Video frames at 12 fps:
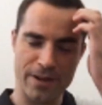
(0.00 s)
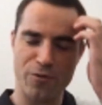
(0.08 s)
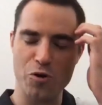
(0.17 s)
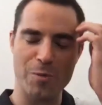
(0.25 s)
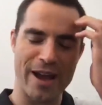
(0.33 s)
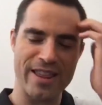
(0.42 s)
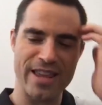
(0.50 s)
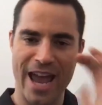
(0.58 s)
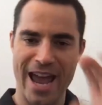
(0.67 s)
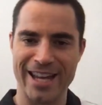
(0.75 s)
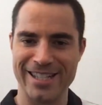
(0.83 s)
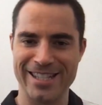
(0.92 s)
fooled by the
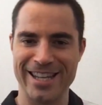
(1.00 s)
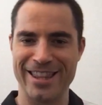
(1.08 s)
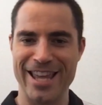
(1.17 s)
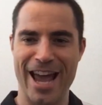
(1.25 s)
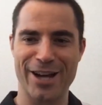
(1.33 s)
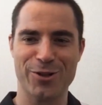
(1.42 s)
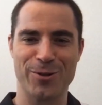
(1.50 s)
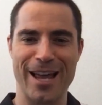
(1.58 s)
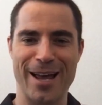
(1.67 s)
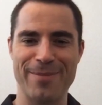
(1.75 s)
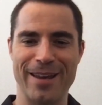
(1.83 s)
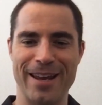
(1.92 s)
ads. Get the actual
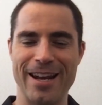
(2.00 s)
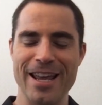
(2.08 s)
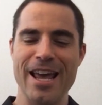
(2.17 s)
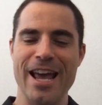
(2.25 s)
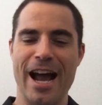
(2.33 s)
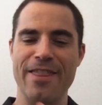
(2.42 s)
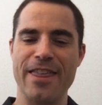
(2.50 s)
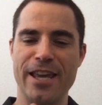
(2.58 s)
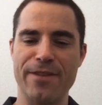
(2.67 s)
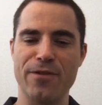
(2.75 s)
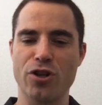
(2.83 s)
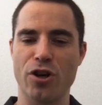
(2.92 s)
app. And I think
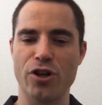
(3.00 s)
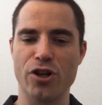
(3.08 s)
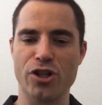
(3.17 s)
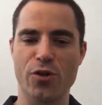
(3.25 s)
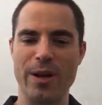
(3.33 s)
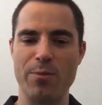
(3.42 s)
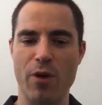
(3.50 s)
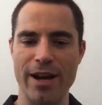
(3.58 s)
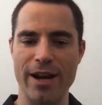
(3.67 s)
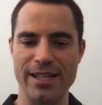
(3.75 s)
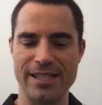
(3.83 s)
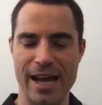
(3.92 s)
if you turn your screen
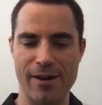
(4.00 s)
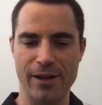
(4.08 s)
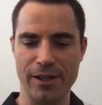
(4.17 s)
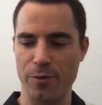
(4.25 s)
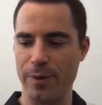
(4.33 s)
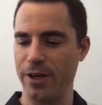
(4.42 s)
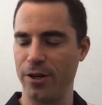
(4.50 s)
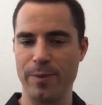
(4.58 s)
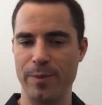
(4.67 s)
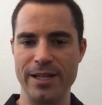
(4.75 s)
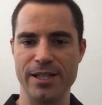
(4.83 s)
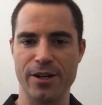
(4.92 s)
brightness down a little bit, it'll
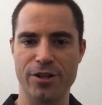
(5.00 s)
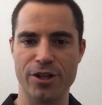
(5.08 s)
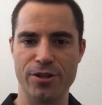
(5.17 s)
be easier to show up.